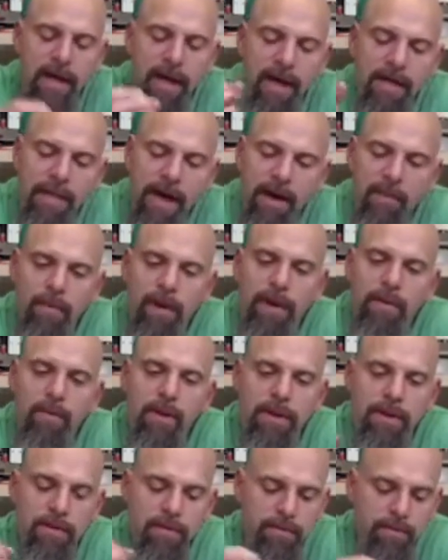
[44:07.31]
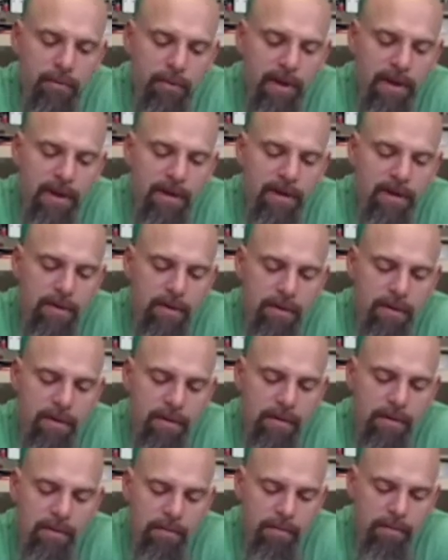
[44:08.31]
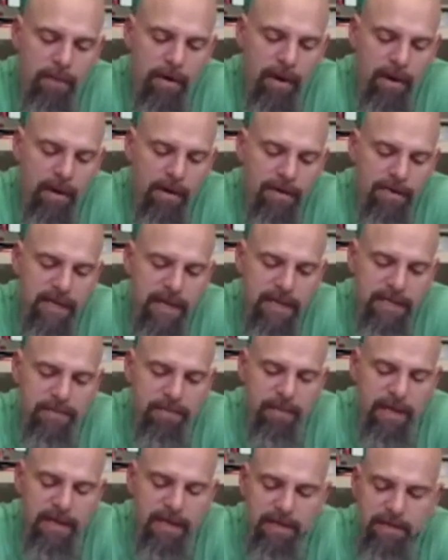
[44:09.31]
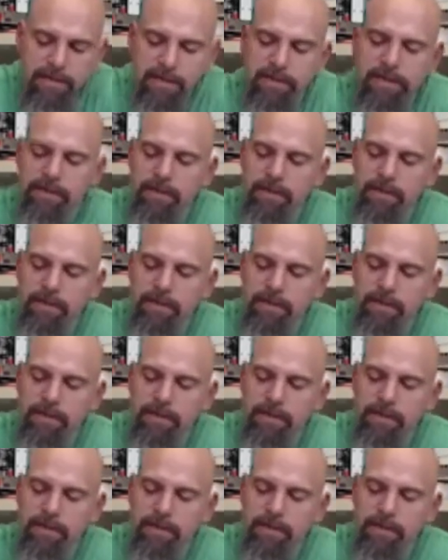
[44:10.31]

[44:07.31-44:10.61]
And that way, when you print your uh, test piece,